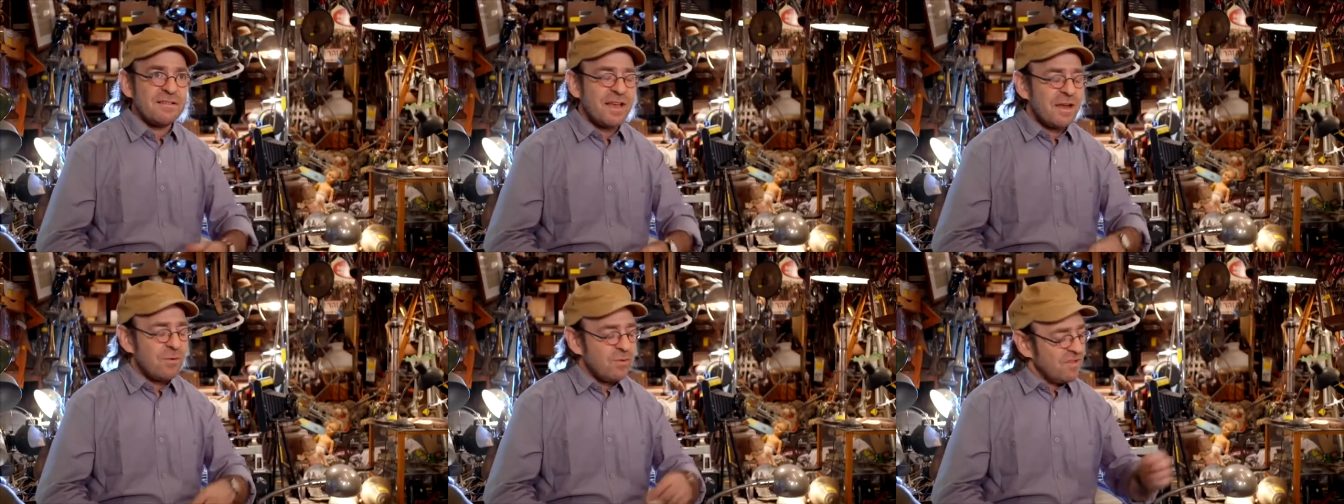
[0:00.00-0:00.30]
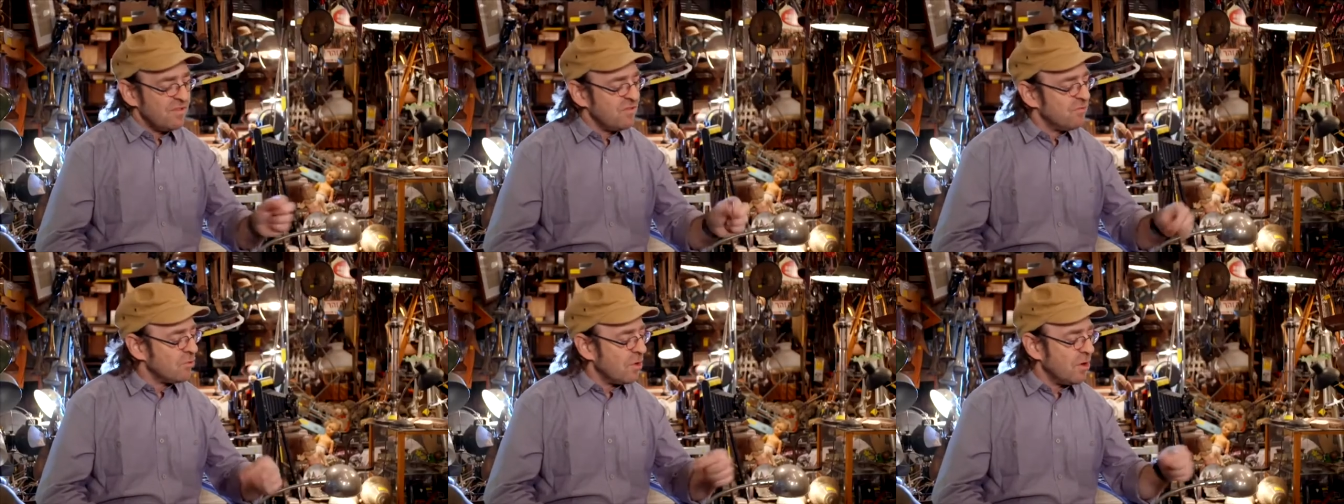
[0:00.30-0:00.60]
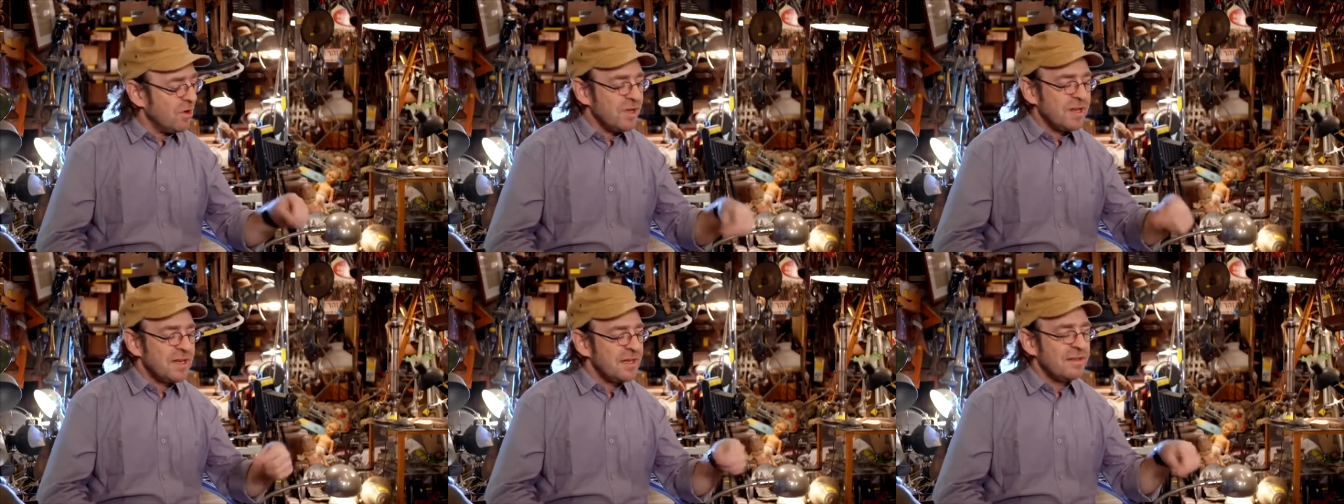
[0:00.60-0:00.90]
I was
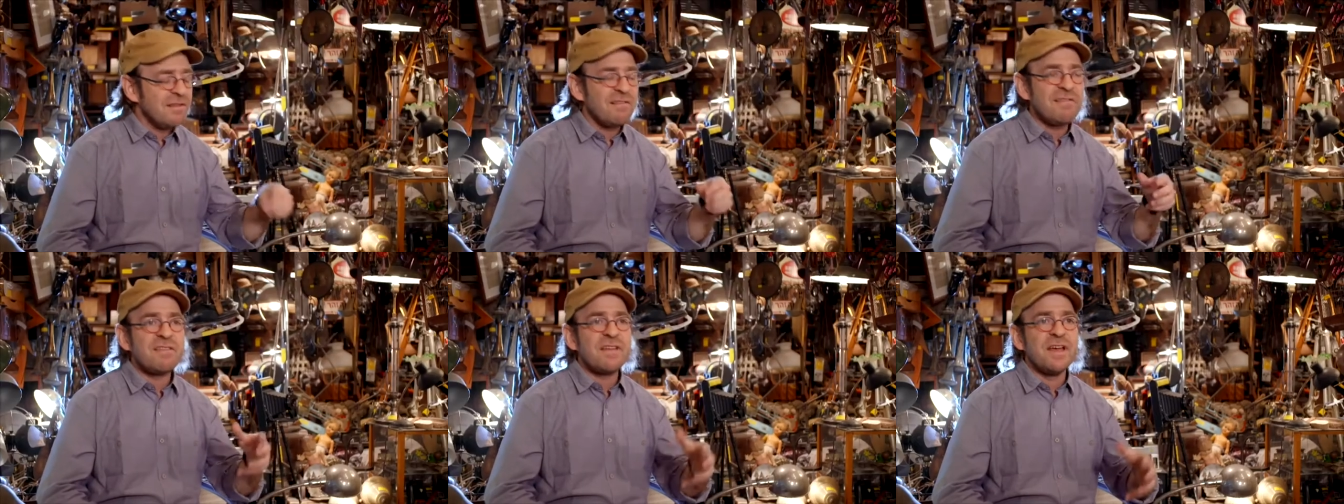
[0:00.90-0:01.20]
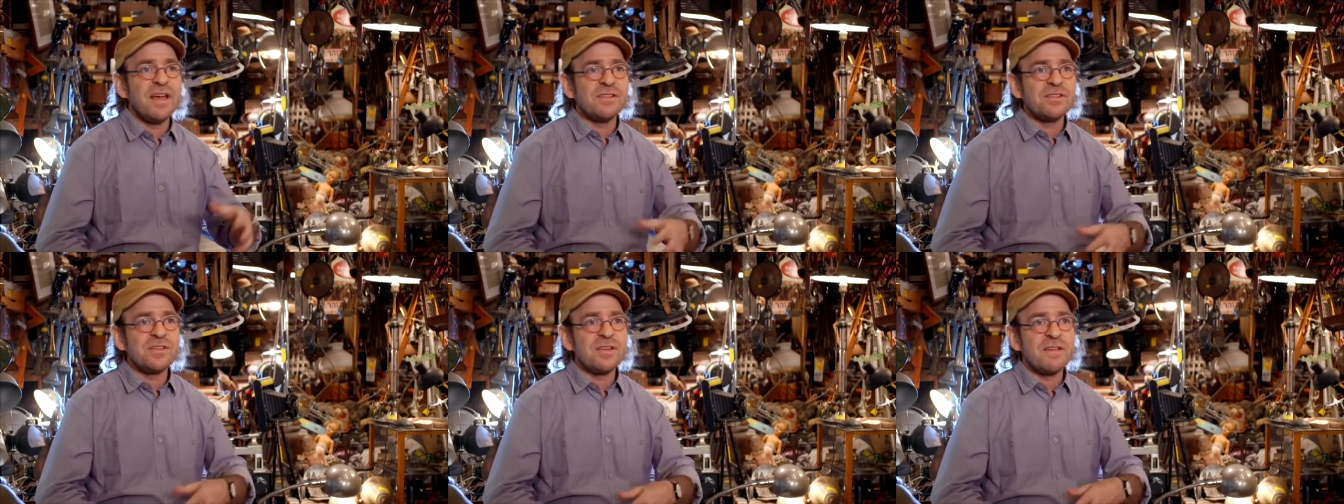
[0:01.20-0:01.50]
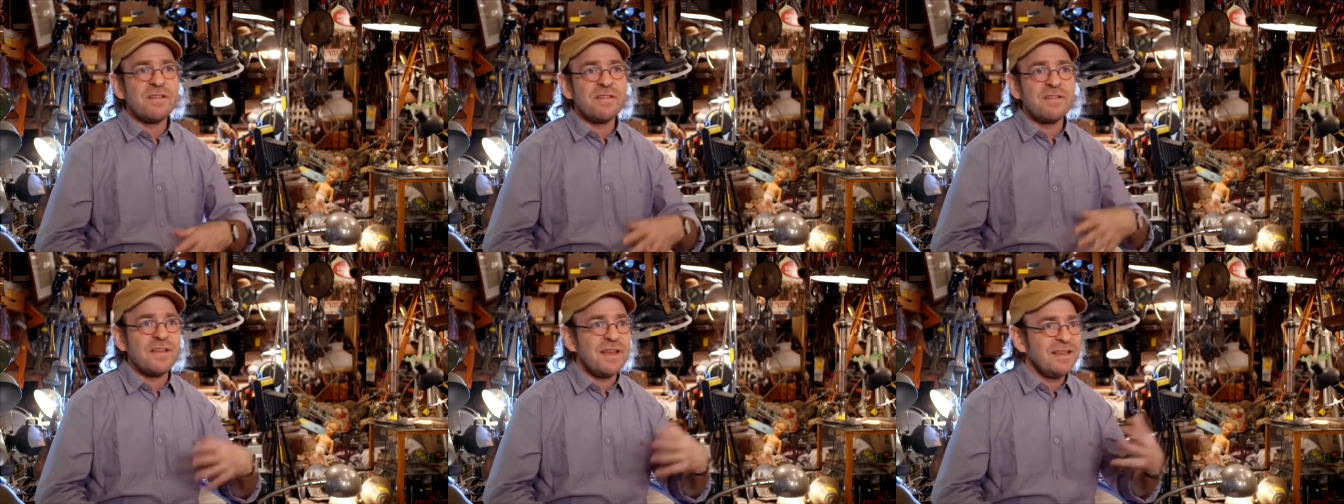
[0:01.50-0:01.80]
drawing little
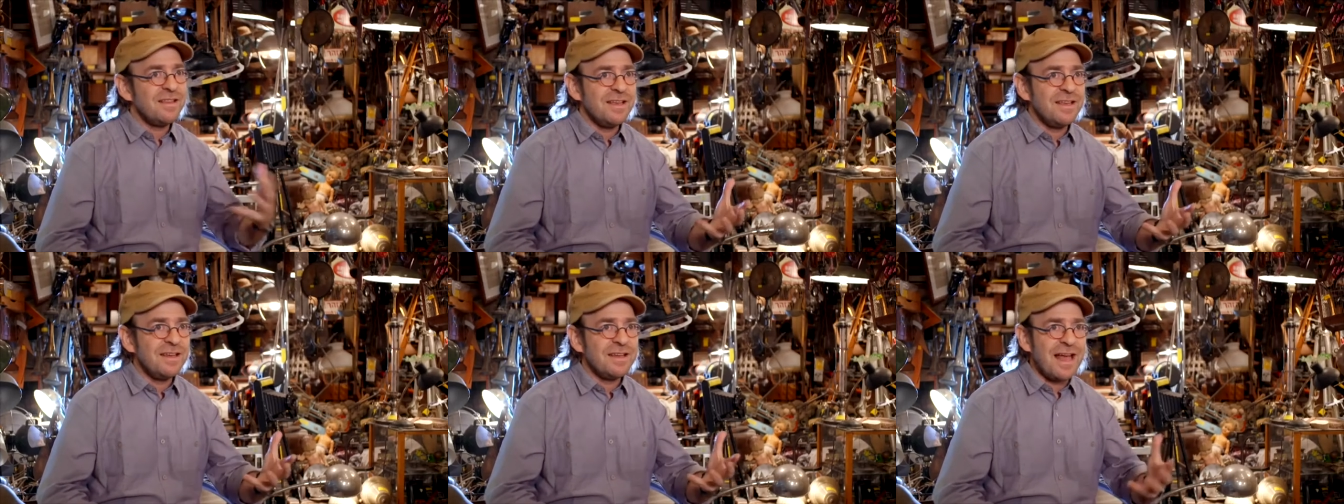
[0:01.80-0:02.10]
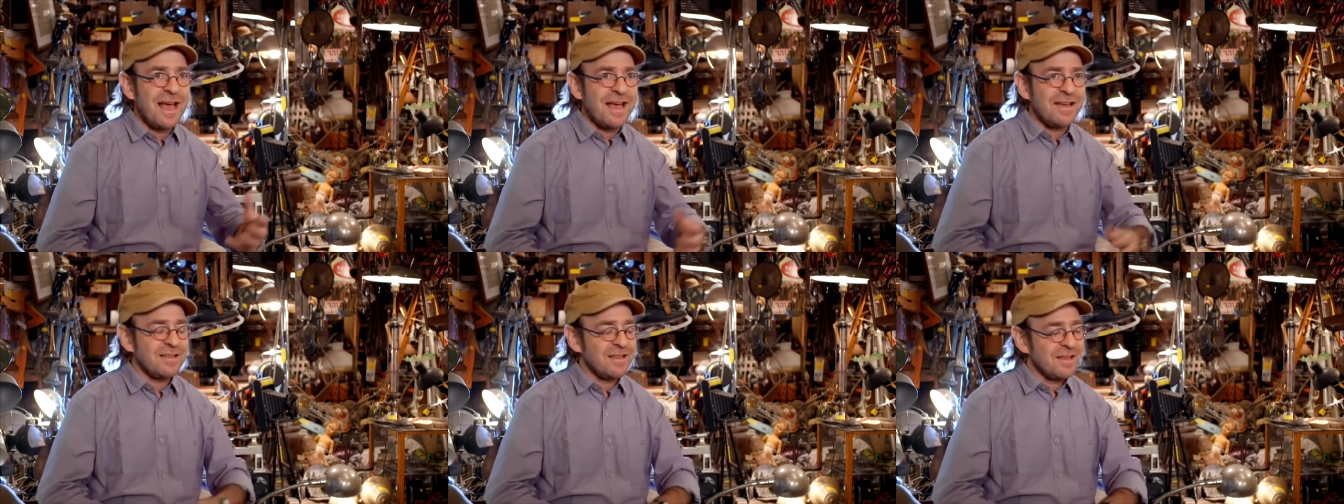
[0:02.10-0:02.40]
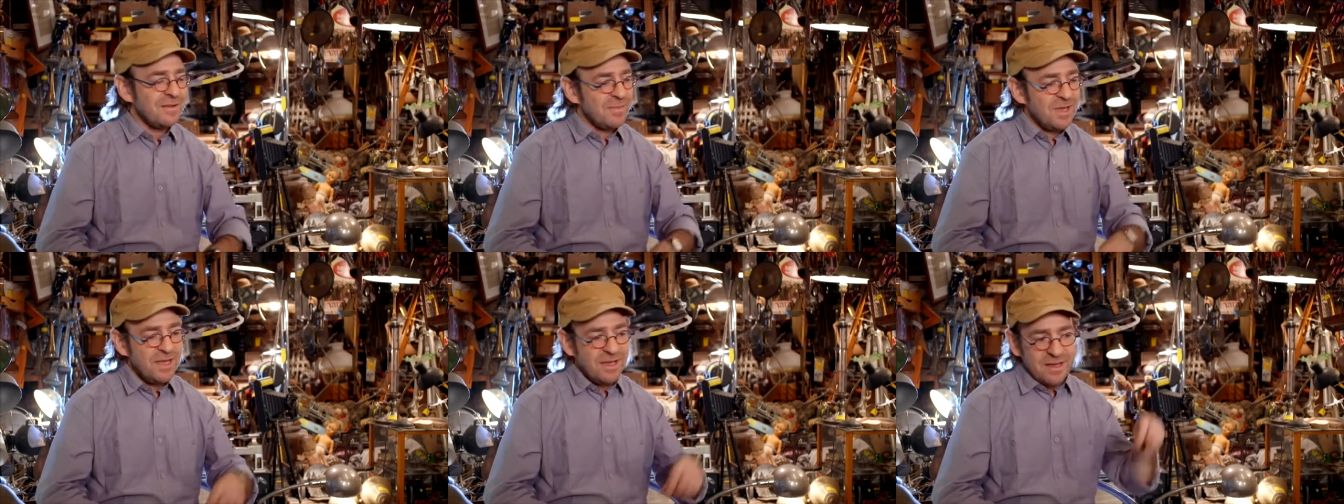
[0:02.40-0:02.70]
sketches, I didn't like
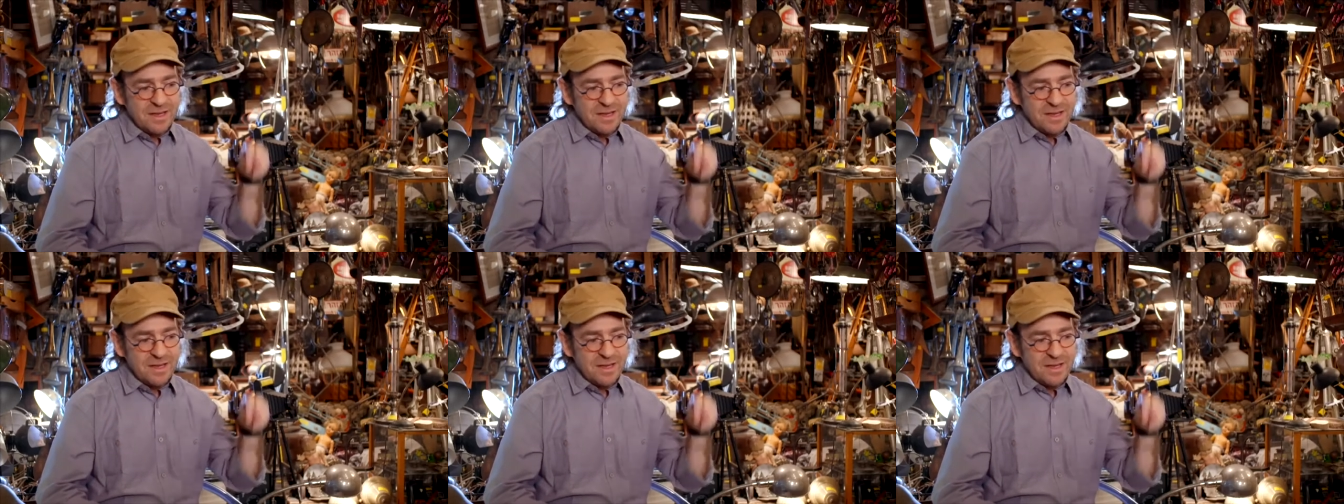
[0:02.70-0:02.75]
them,